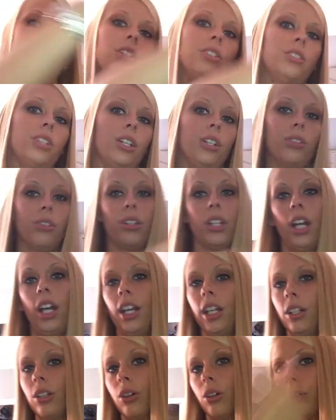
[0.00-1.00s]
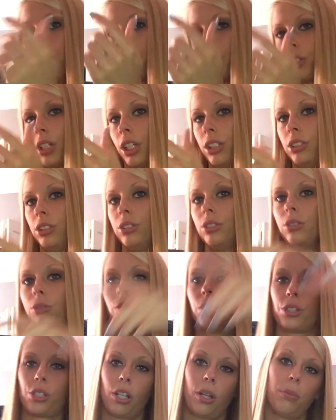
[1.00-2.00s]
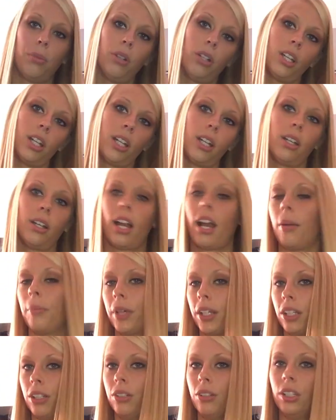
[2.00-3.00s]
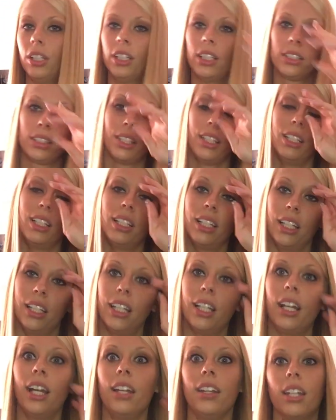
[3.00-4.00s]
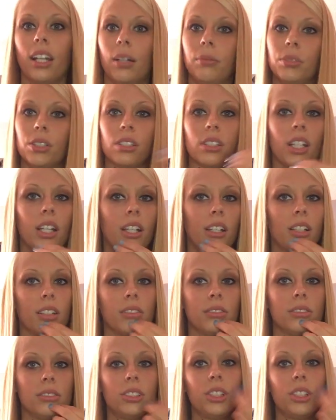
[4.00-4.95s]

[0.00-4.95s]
this angle, that angle, what should I do, where should I put it, how am I gonna do this and that, and then I'm just, like,